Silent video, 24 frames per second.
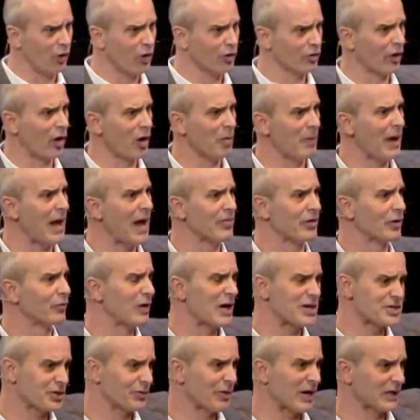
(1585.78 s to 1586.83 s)
grown man, the
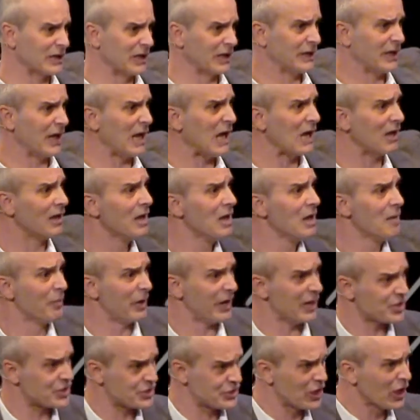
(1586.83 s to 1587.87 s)
resurrected king. But
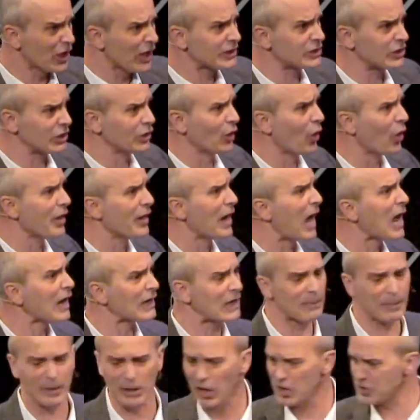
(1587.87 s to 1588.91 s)
he's still at the door knocking
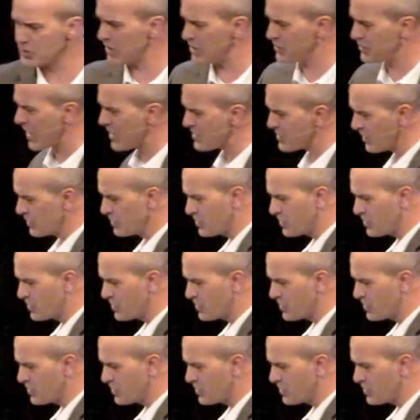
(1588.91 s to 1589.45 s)
because he says in,